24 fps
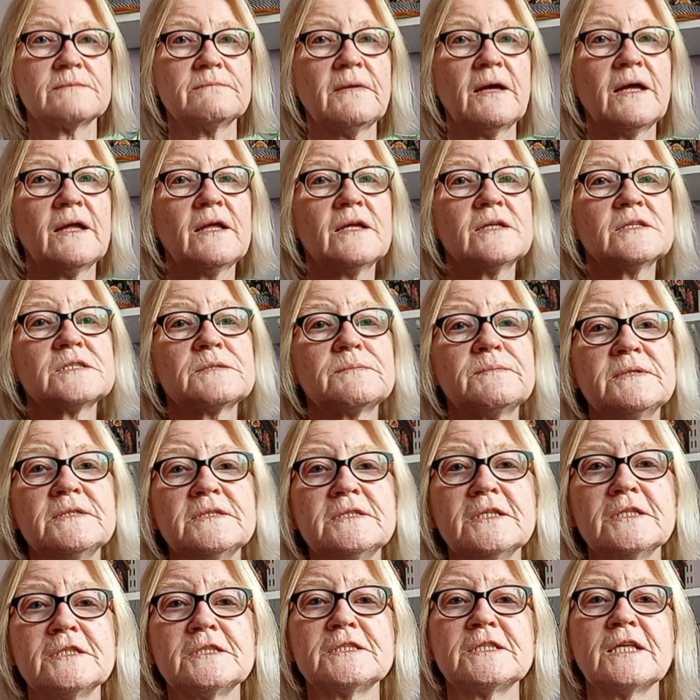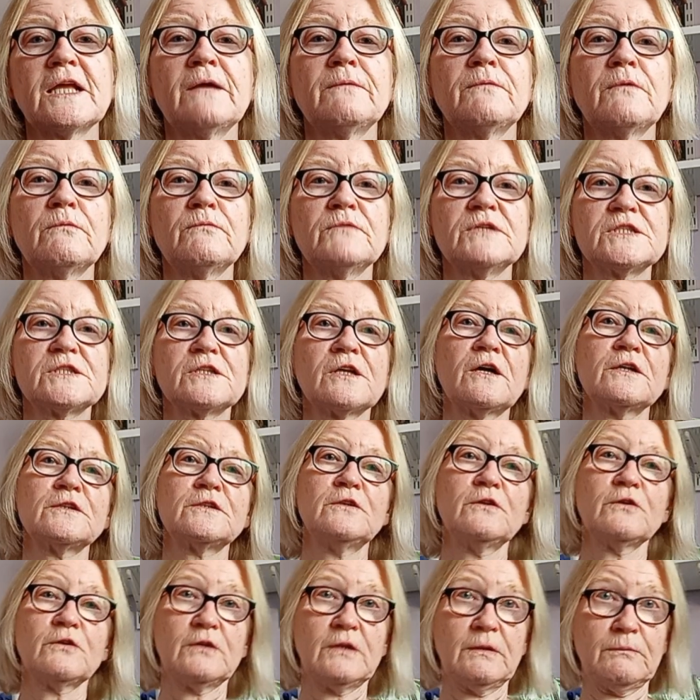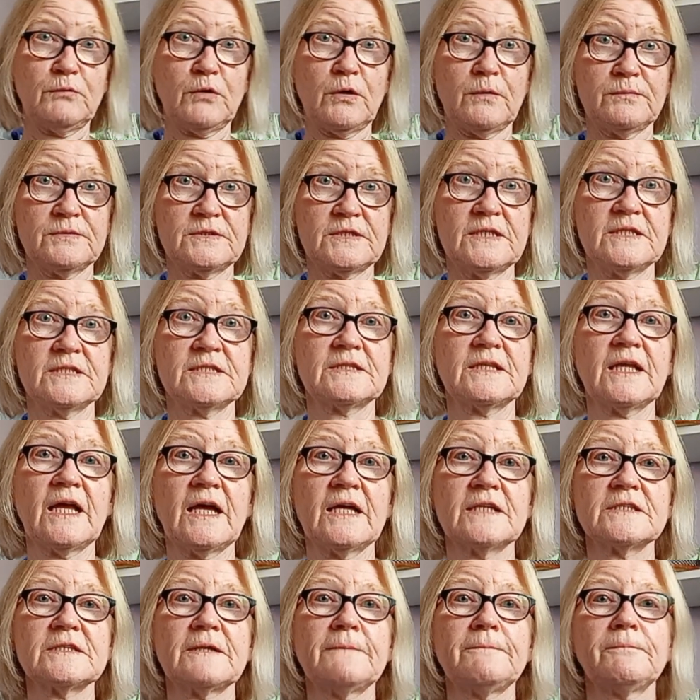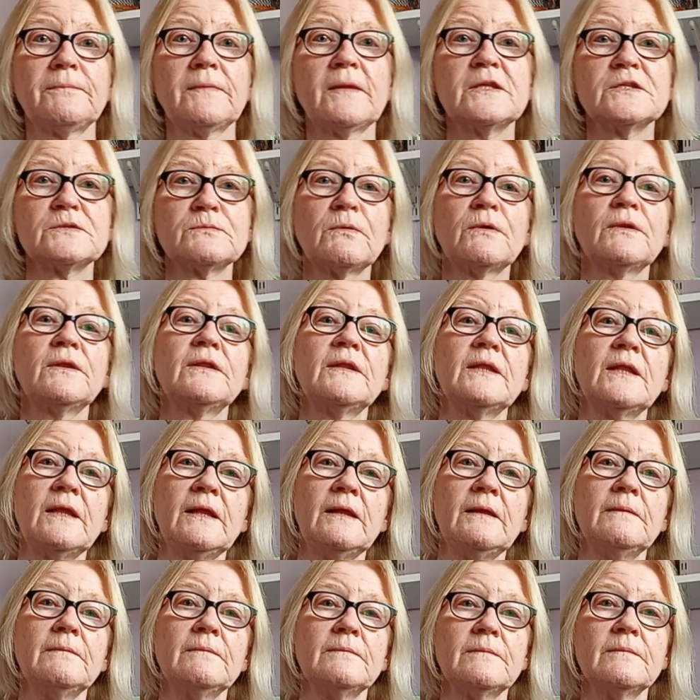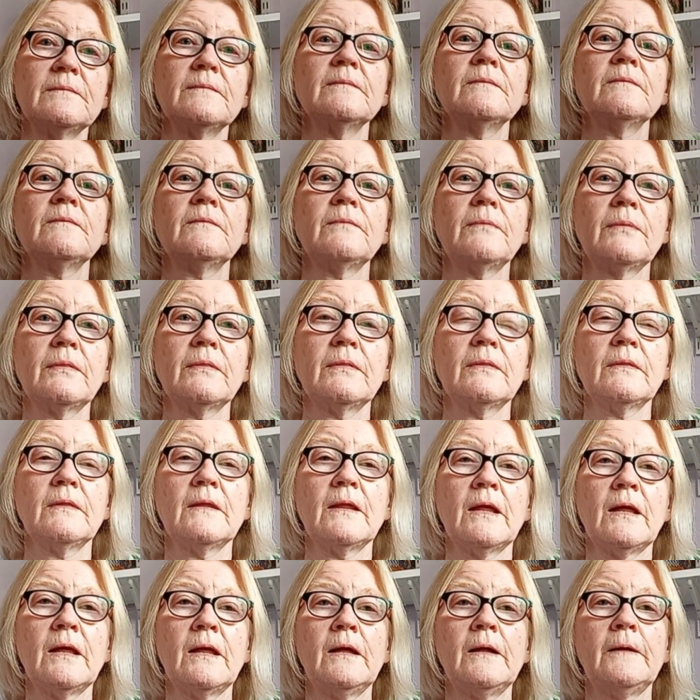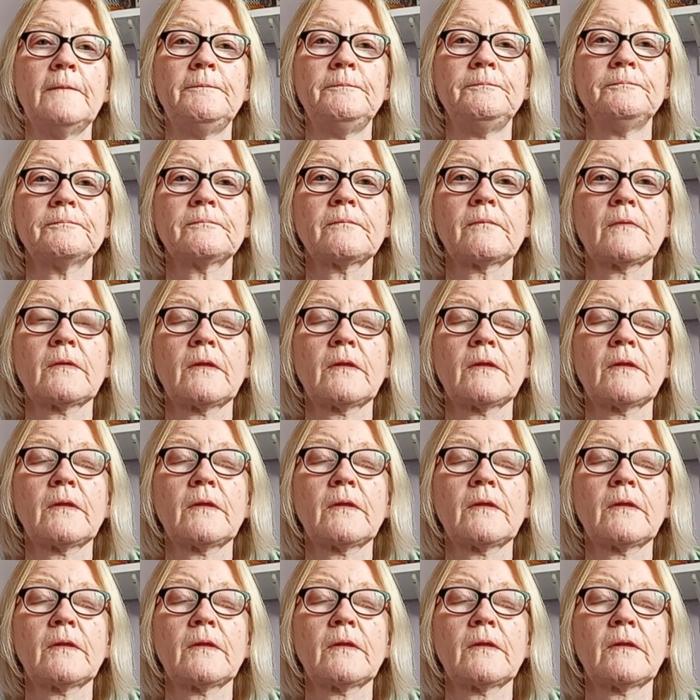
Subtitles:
My husband did say when we started looking at properties, that is one of the what